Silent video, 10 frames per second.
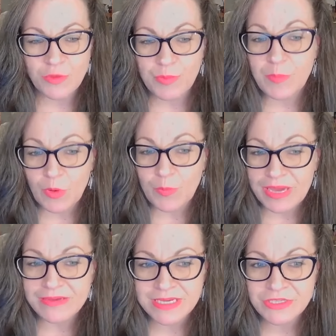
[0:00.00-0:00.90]
So people
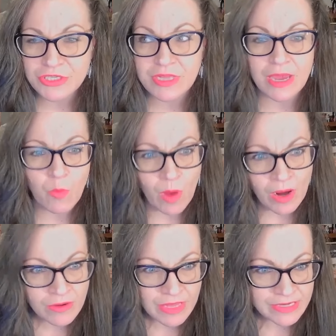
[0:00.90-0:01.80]
pay attention, like,
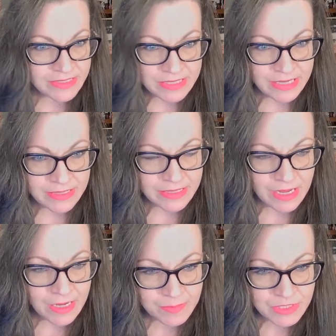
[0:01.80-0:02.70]
why are they standing
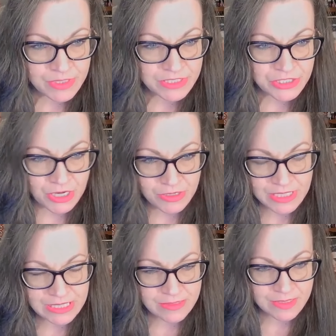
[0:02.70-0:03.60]
up during
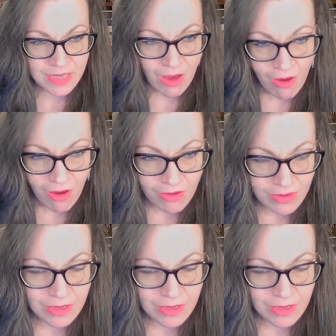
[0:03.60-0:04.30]
Shirley's talk?